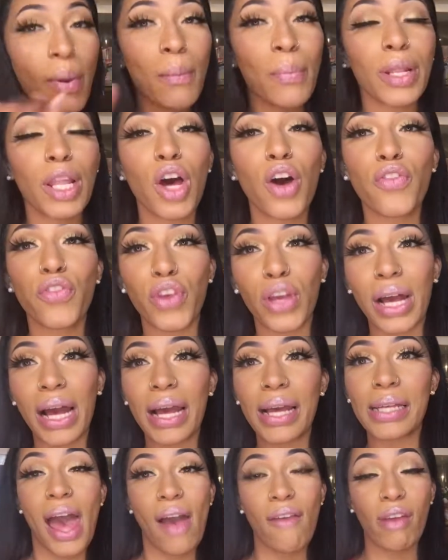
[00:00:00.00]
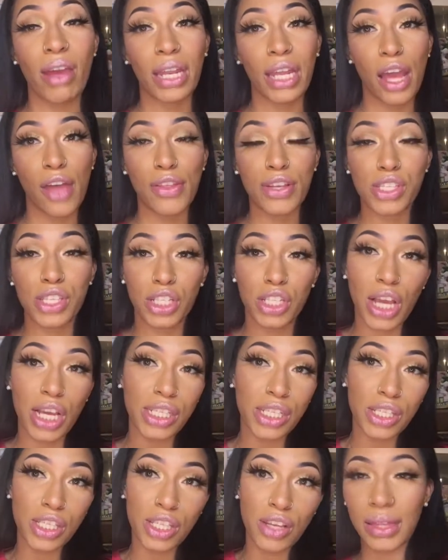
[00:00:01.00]
below if you guys have any other
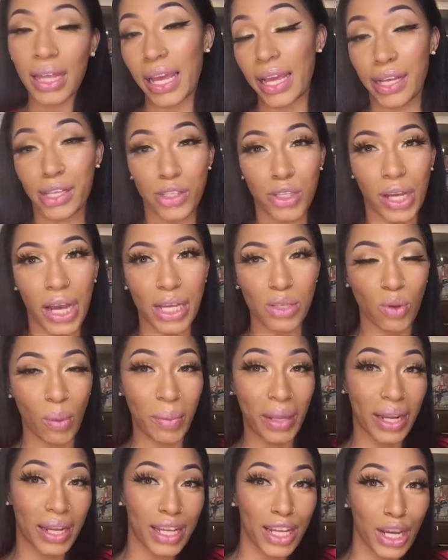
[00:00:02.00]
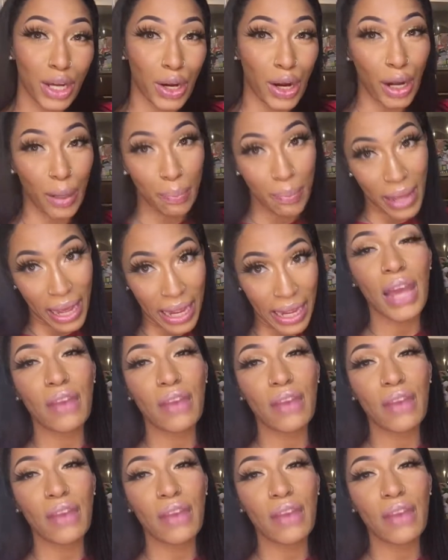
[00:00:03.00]
suggestions of things you guys want me to cook or bake.